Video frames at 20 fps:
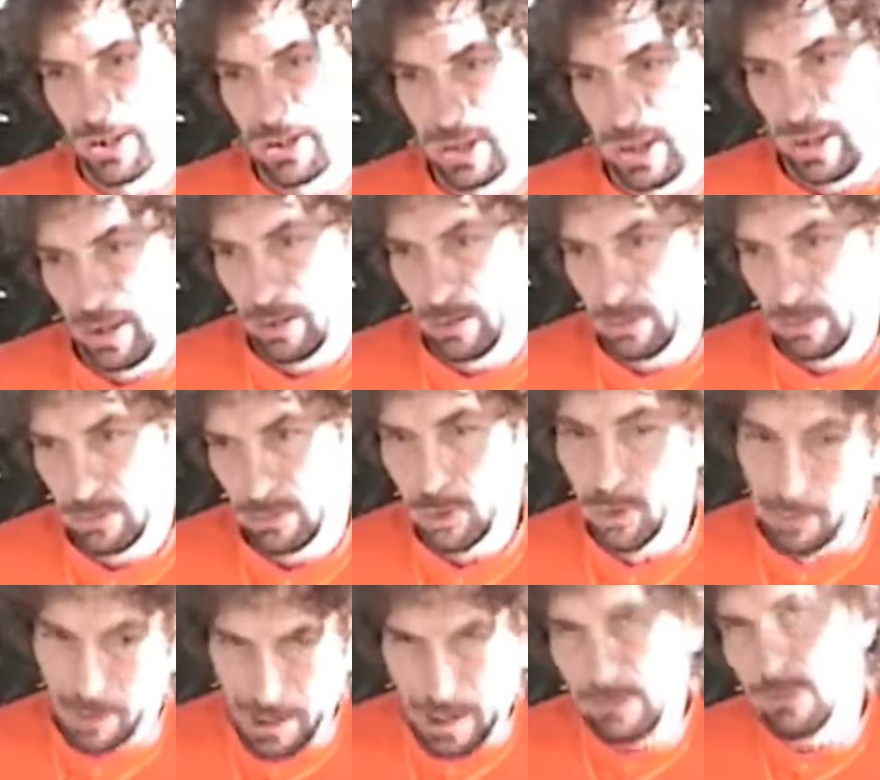seeing.
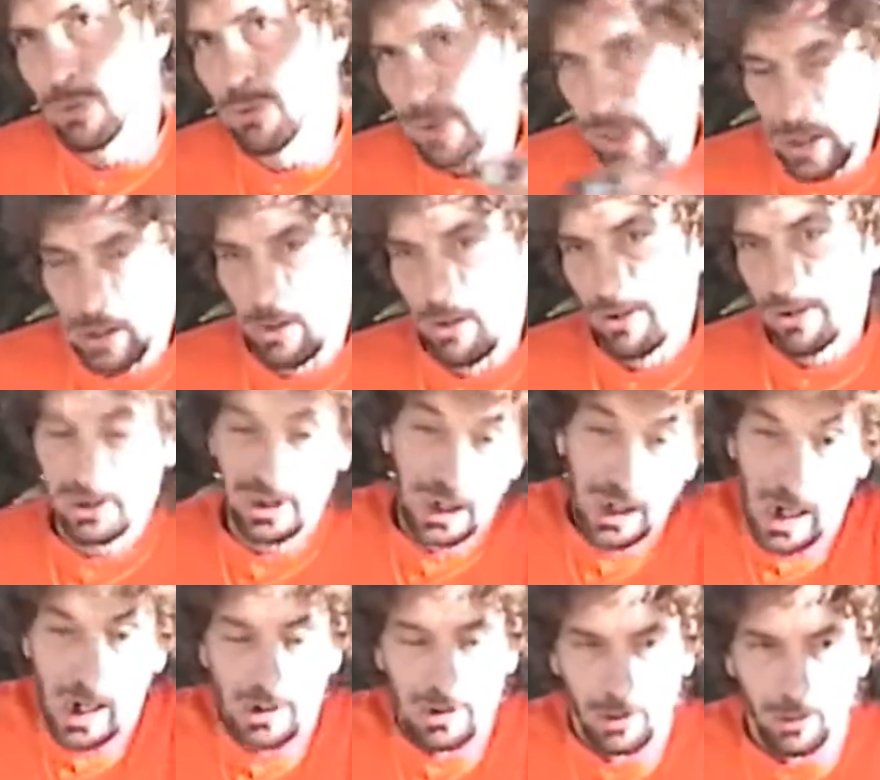You believe you think you are
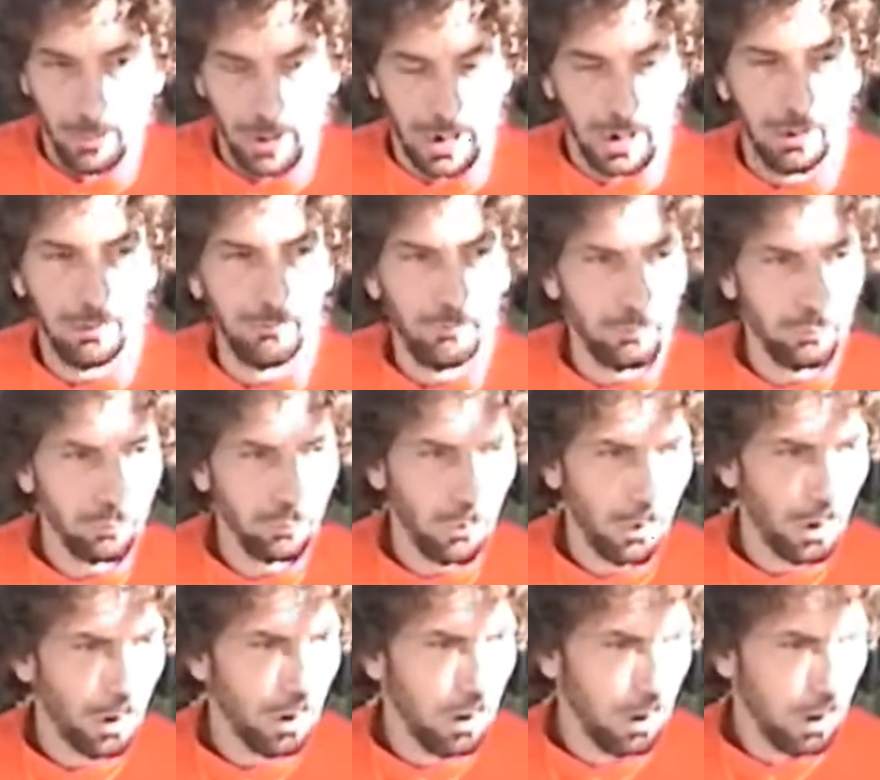seeing either way.
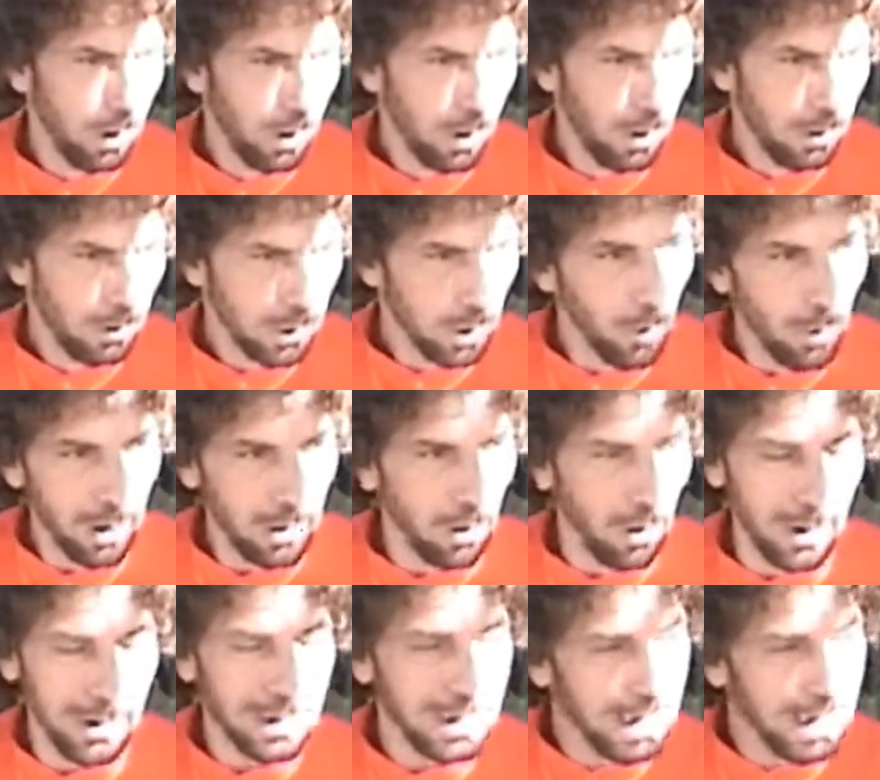You will know it's